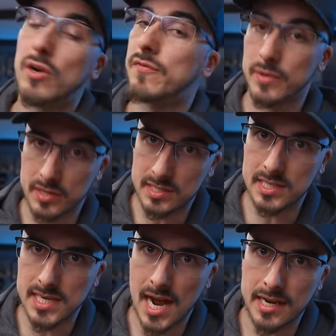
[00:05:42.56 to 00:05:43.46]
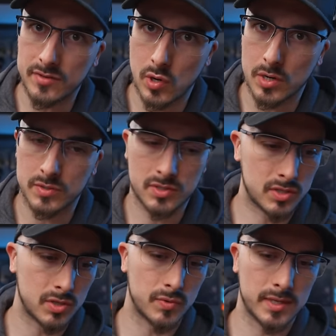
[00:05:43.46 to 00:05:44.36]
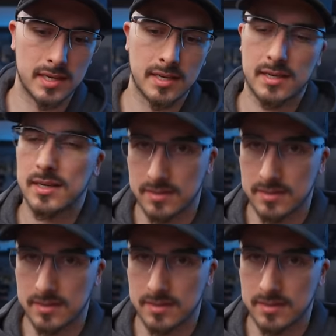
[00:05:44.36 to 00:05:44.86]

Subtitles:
go from DJI drones to the